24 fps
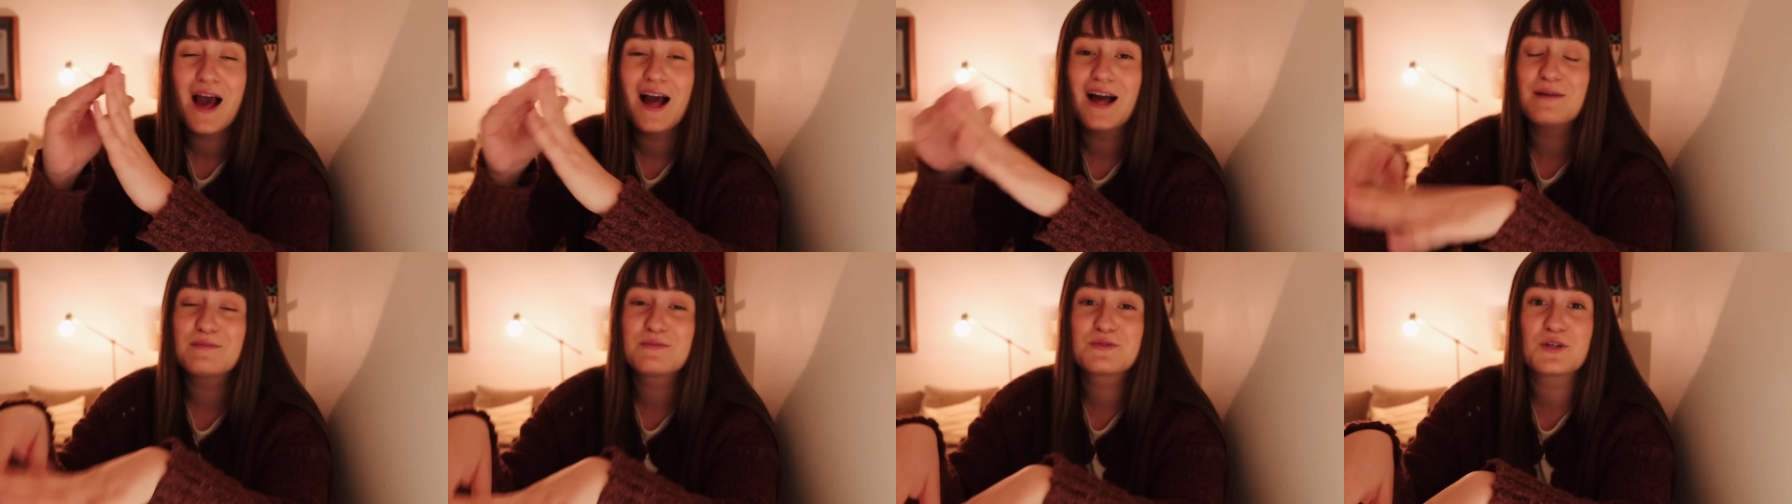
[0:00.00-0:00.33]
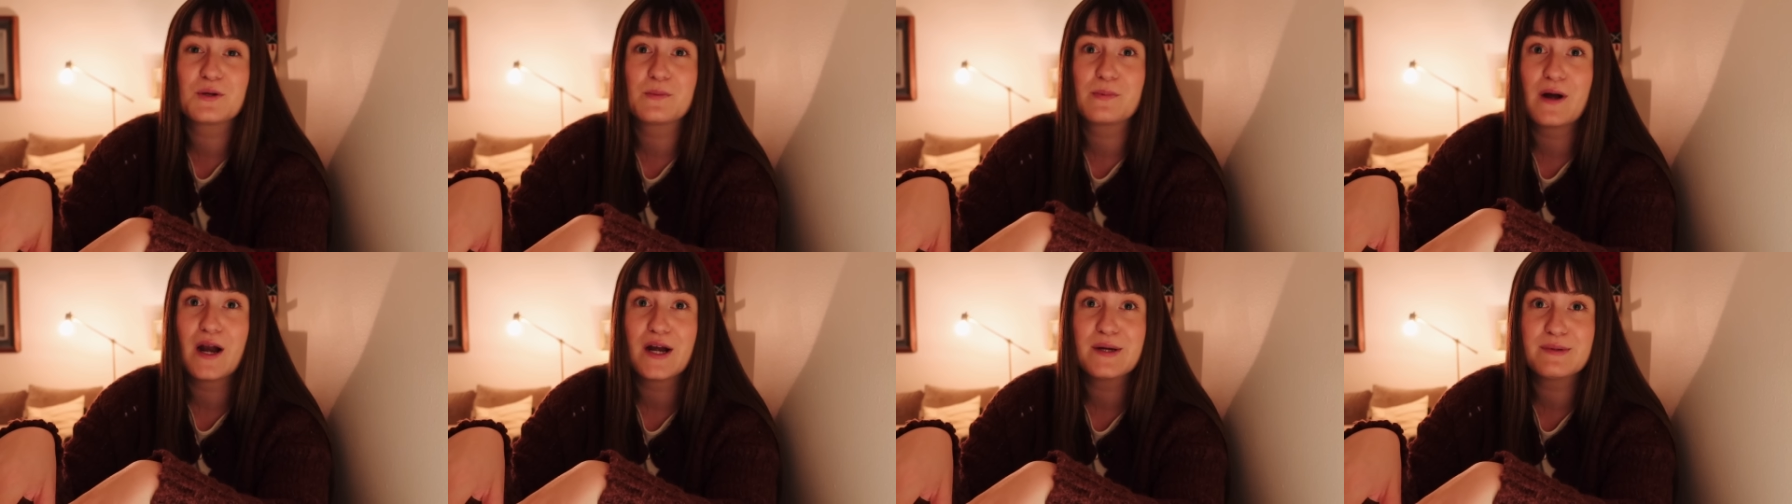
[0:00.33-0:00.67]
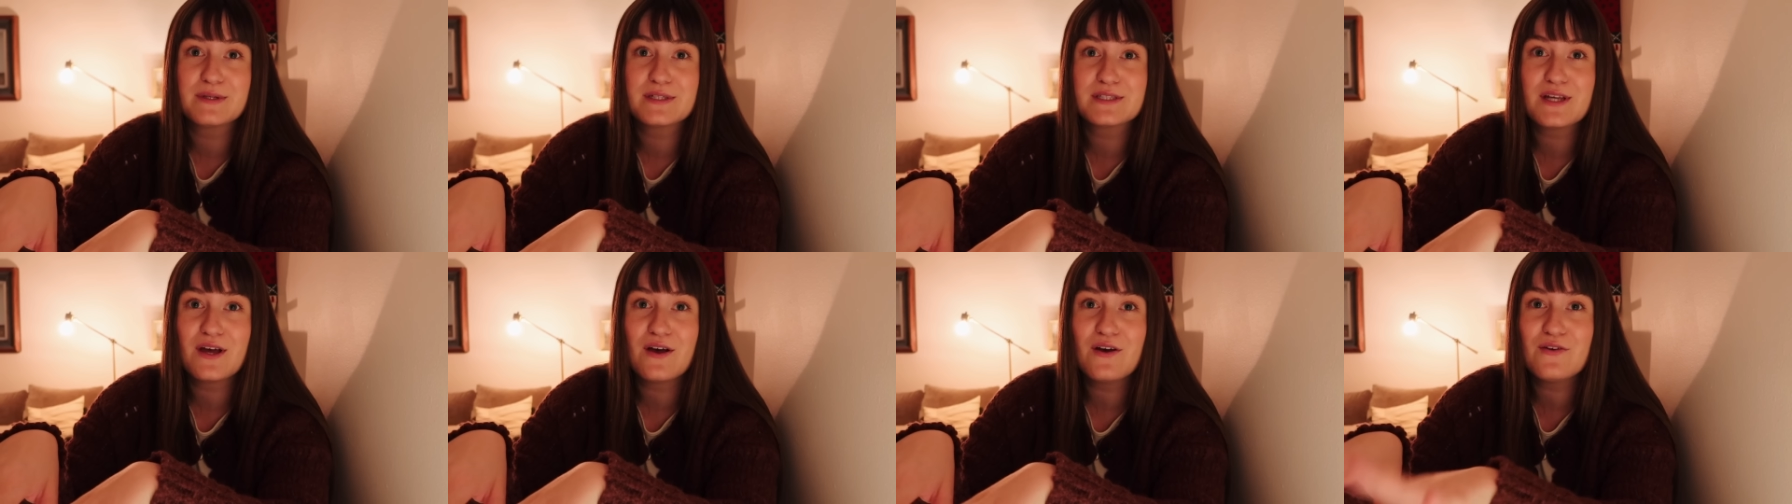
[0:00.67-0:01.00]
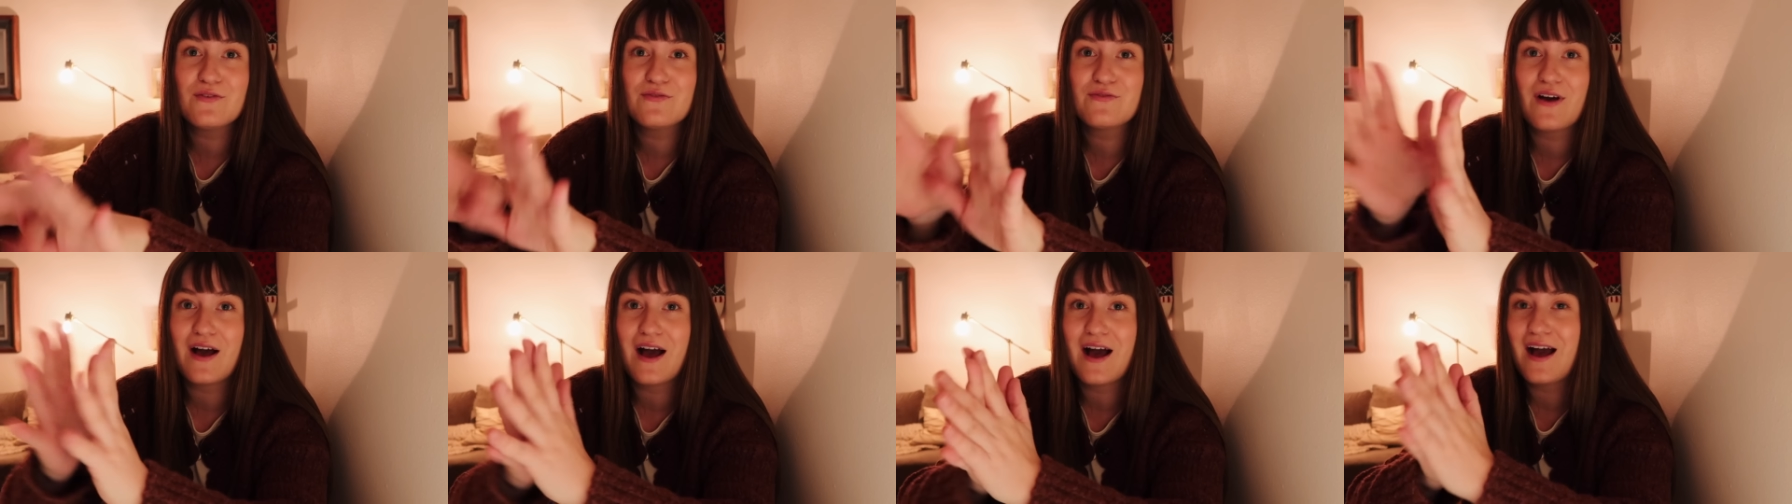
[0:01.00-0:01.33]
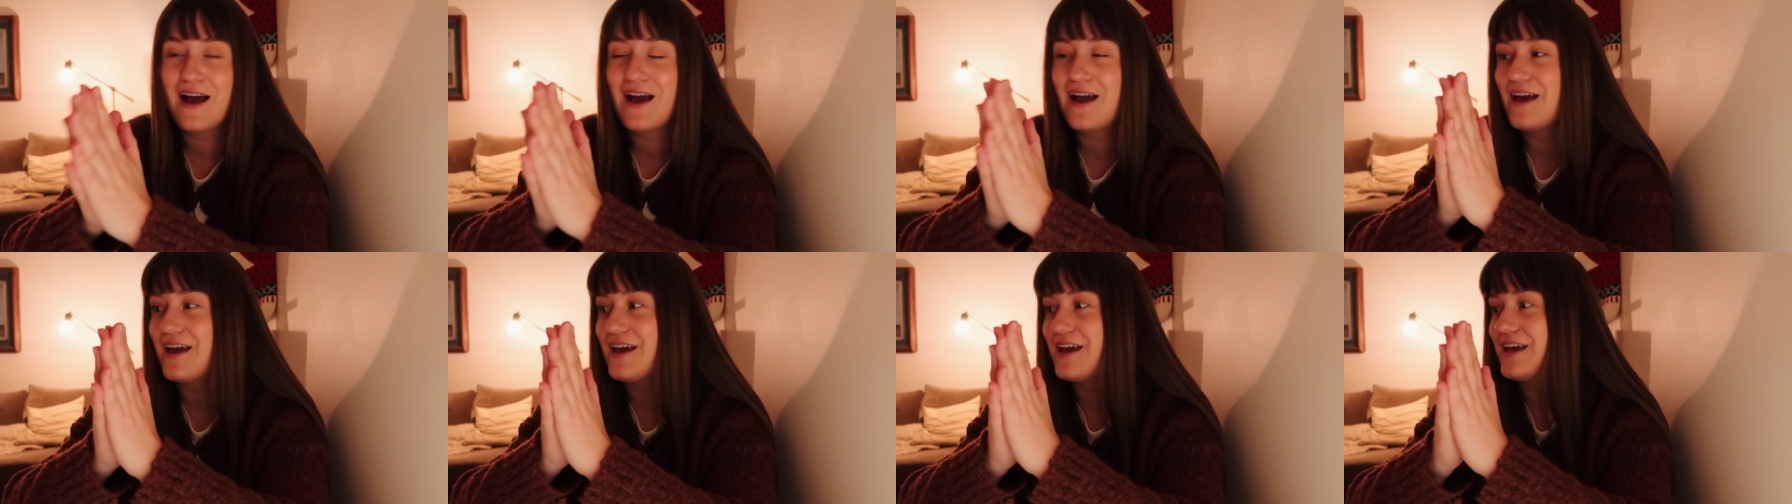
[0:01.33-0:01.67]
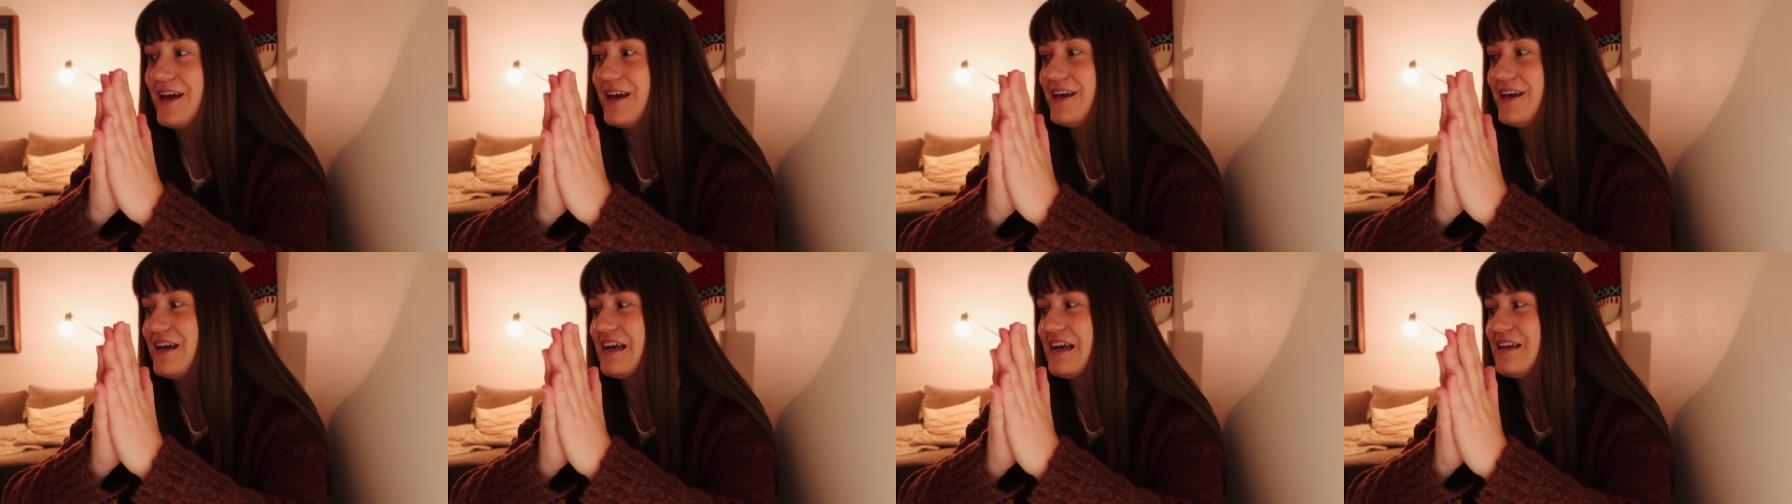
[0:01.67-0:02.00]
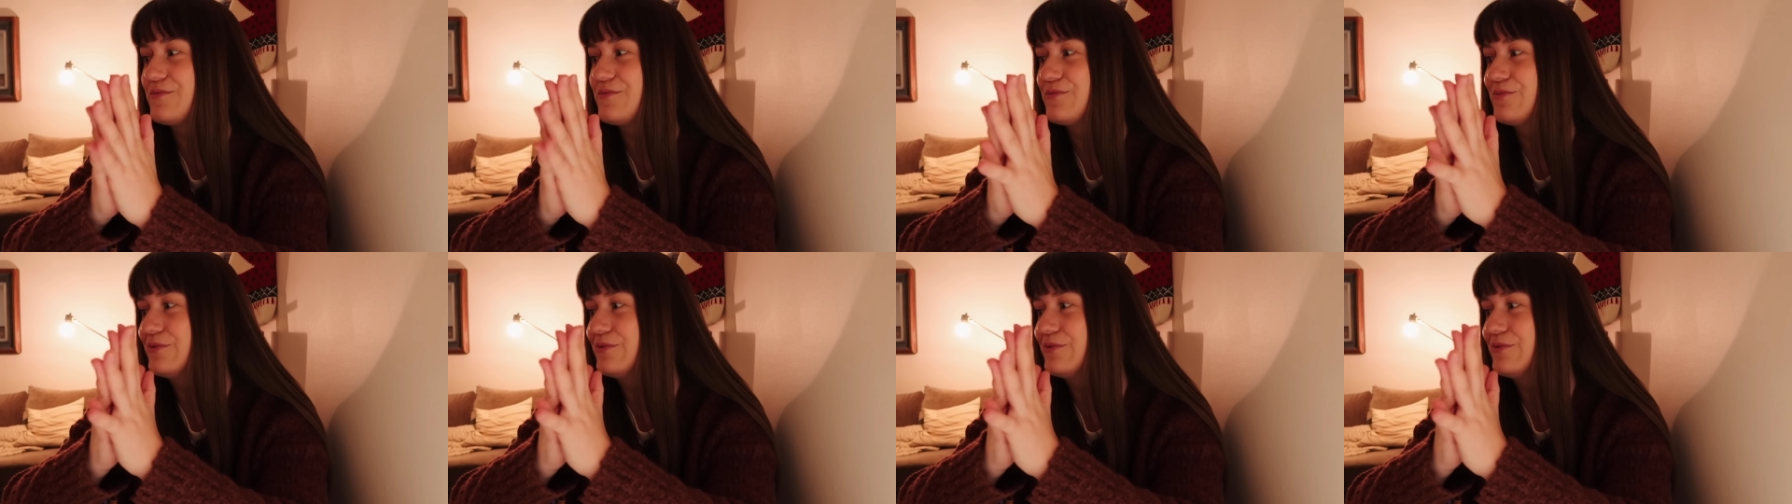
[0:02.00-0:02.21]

I'm so proud of myself. I